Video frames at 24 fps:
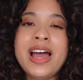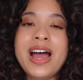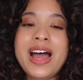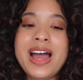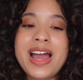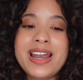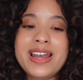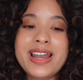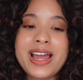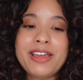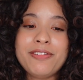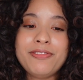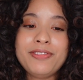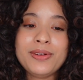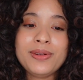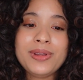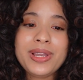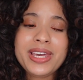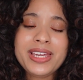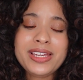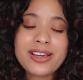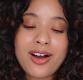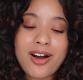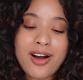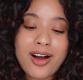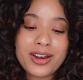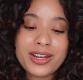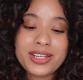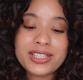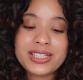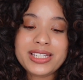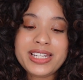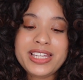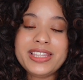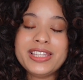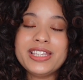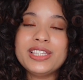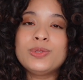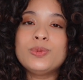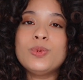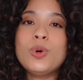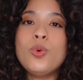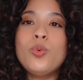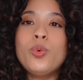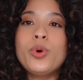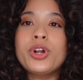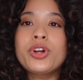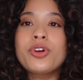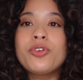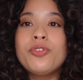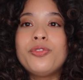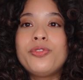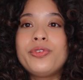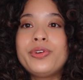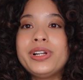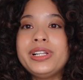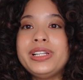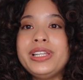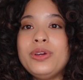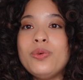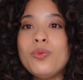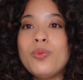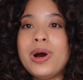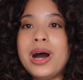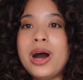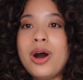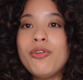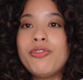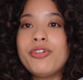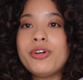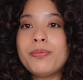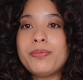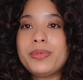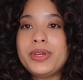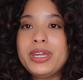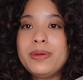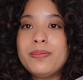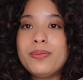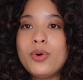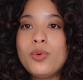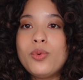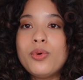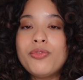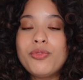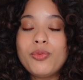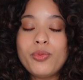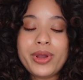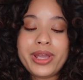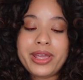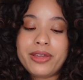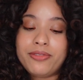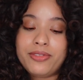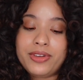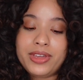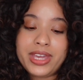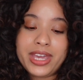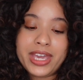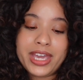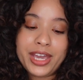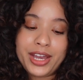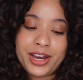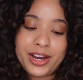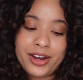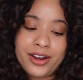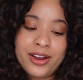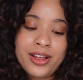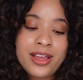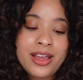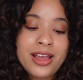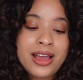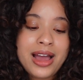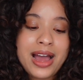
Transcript: And I feel like honestly this will work really well for people with wavy hair.